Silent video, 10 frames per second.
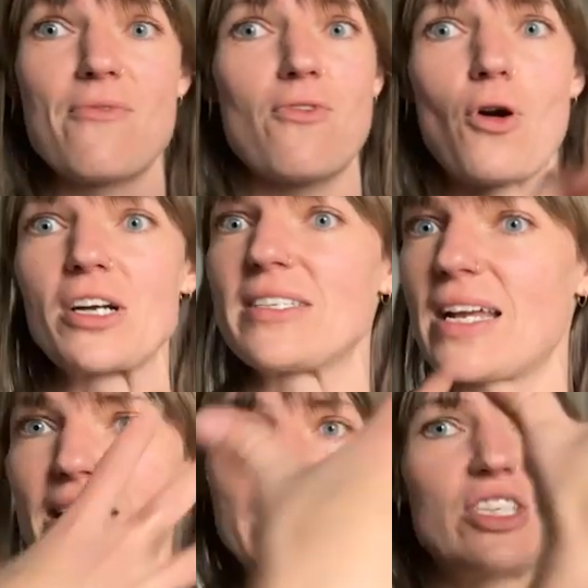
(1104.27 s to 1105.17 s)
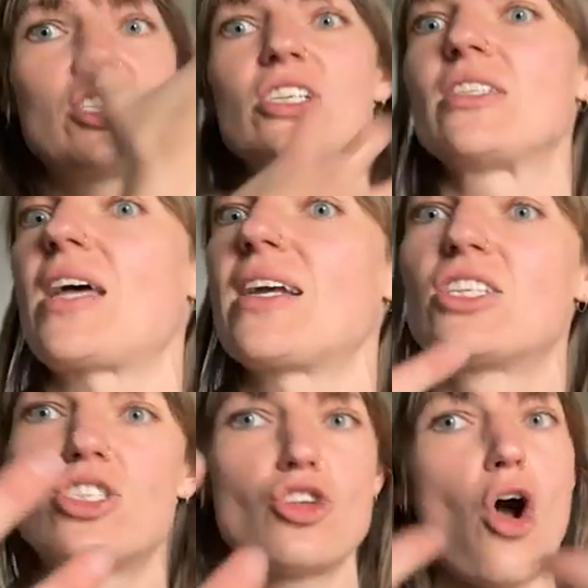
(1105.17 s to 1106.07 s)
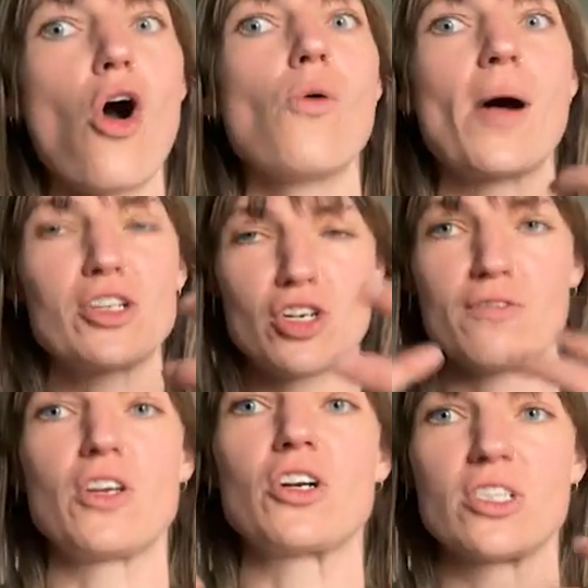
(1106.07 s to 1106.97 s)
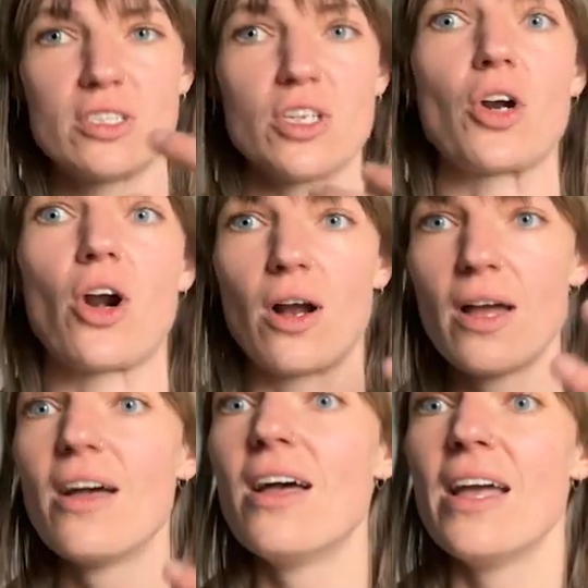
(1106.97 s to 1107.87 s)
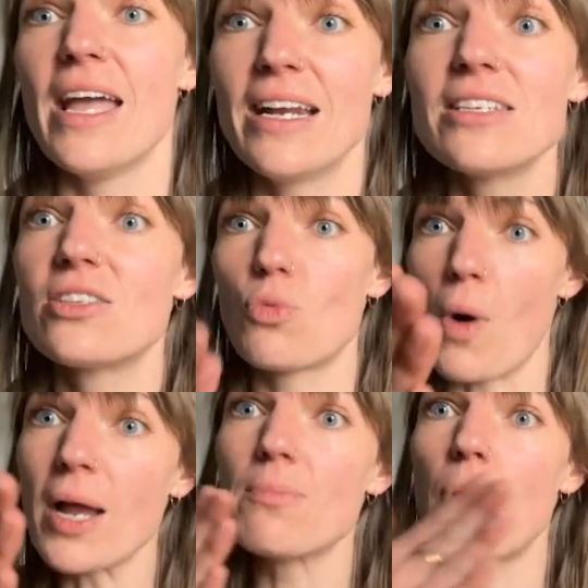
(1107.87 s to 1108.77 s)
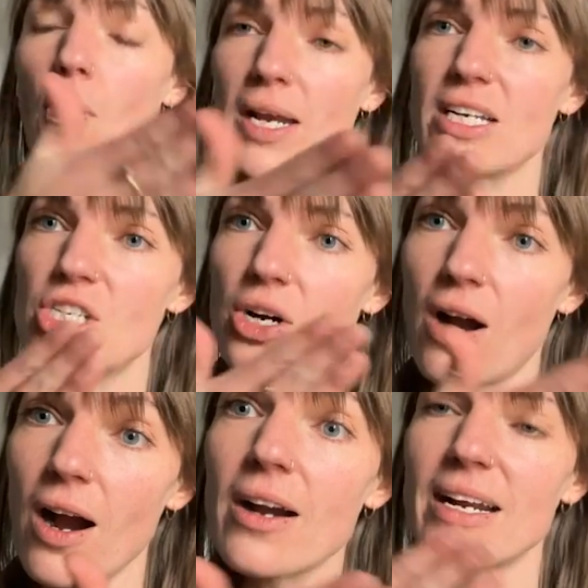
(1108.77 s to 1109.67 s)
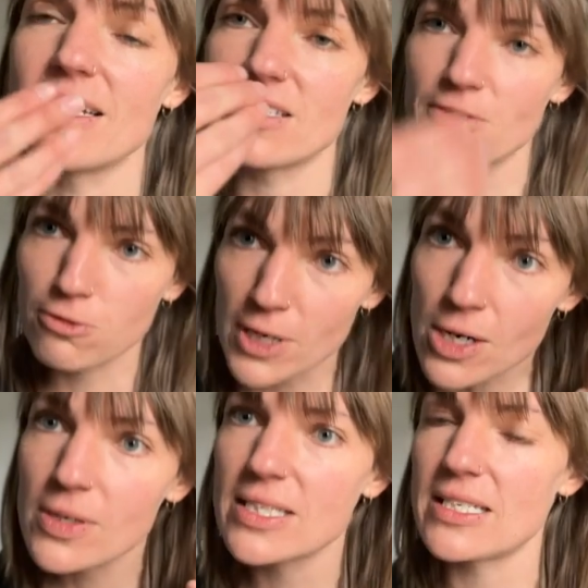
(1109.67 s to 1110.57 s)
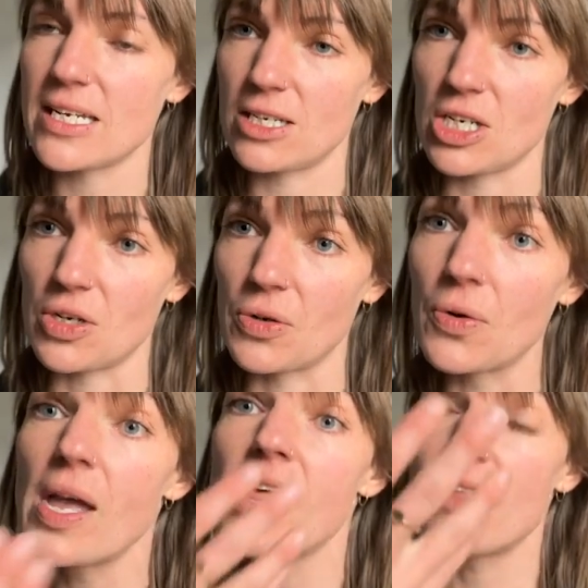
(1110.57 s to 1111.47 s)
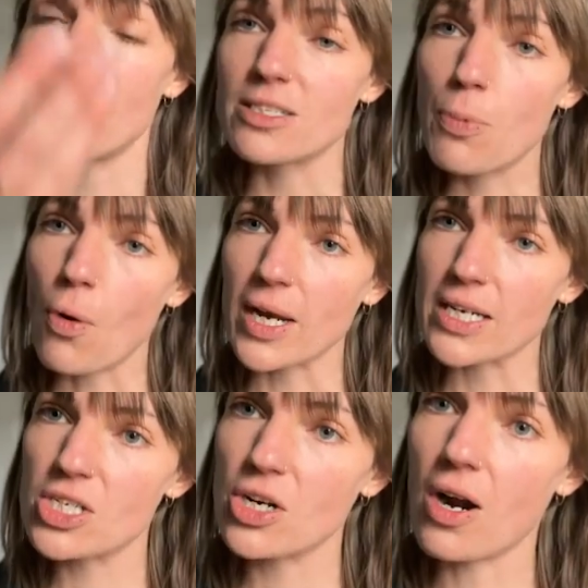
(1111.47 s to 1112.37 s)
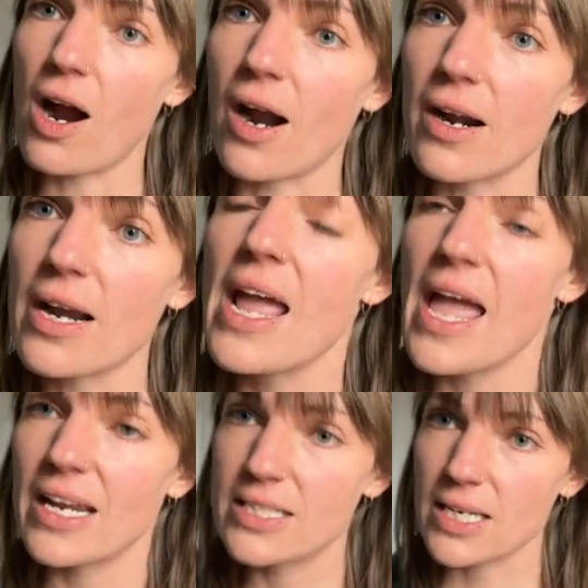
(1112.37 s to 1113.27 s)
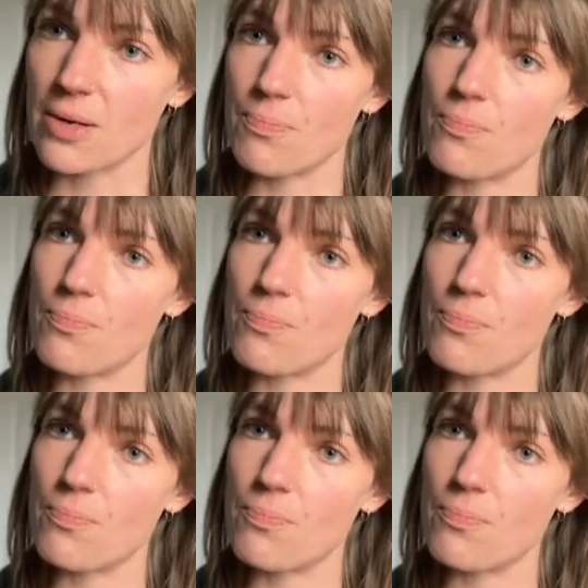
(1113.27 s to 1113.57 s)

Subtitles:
force that gets just so much of your it is the one pointing to your heart. It is a frequency in you that is pointing to your heart, and it's going to